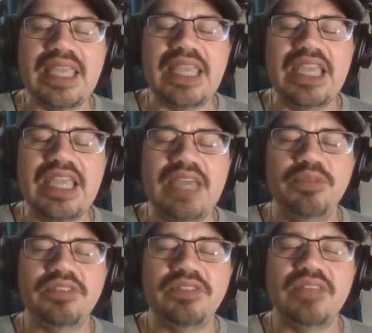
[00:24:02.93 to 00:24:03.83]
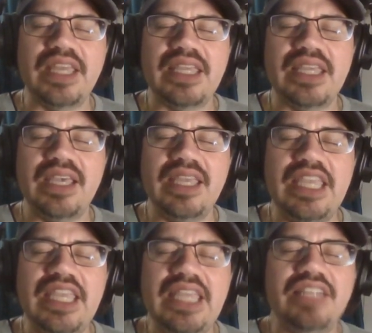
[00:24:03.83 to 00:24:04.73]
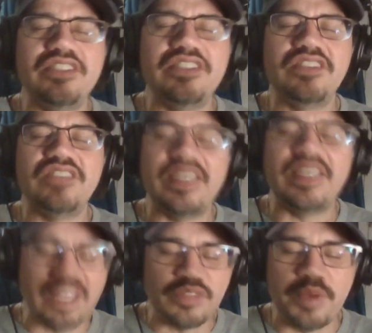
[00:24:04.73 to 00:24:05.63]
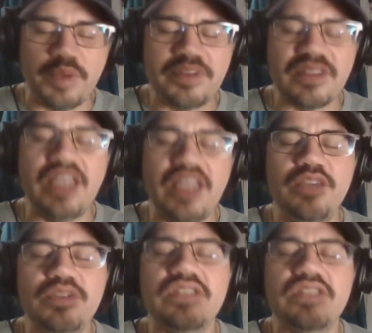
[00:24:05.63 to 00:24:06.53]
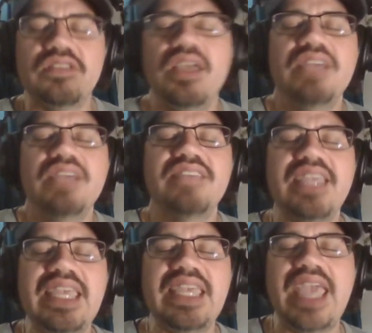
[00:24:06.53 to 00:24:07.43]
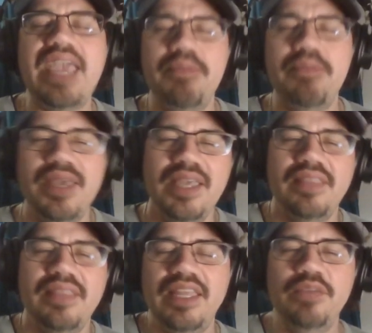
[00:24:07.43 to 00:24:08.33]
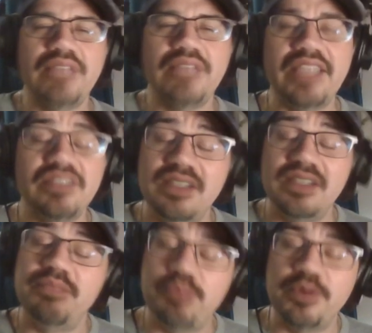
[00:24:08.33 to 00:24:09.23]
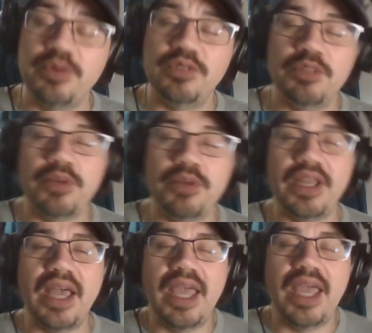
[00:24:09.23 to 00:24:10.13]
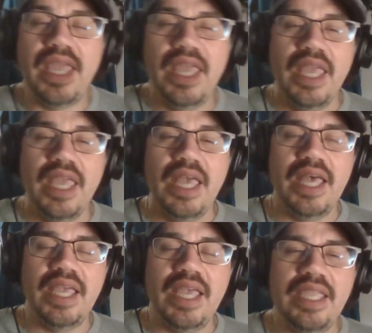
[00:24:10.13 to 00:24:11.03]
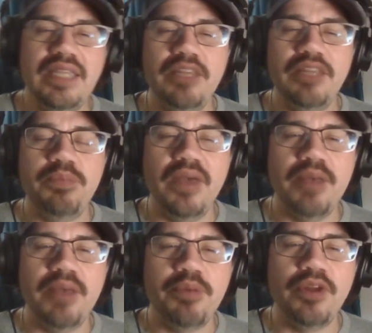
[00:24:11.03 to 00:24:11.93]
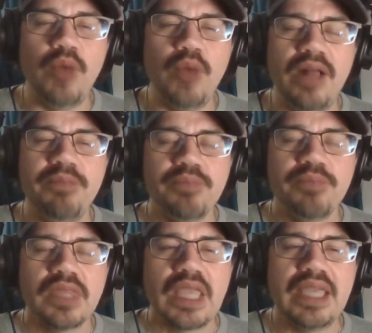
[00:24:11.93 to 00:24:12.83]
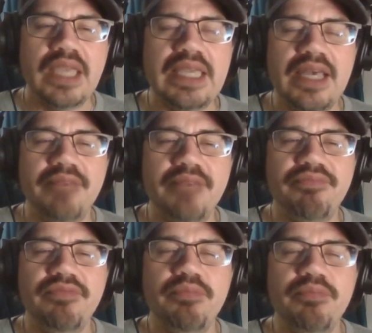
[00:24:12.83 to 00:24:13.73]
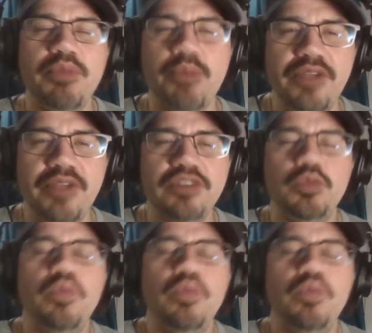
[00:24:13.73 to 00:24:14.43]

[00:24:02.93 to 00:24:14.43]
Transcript: it was like this is that's what I meant to say. He was his second game that he was actually producing pretty high. He did pretty well again the previous